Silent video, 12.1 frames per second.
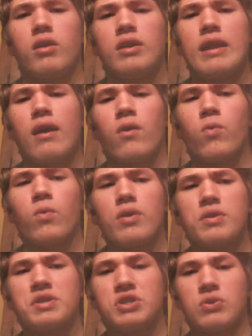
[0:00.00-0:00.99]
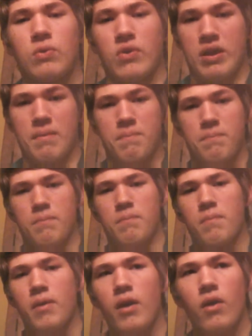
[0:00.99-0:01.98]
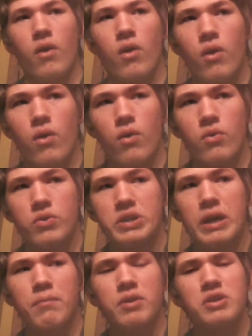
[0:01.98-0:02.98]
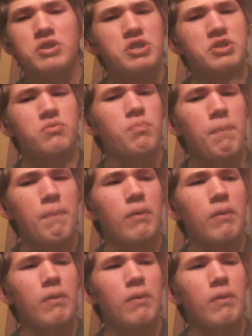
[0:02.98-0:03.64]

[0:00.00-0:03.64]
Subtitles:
Now, the story. I'm going to just